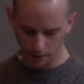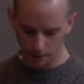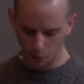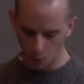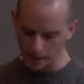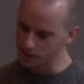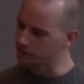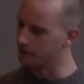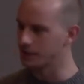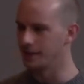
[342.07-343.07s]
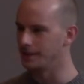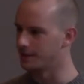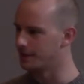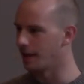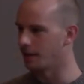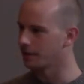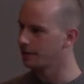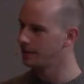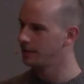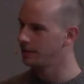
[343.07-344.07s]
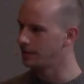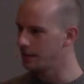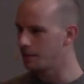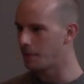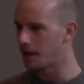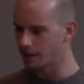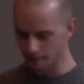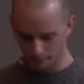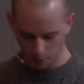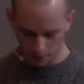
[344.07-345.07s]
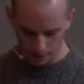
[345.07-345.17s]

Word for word: the wages of sin is death. And he paid it for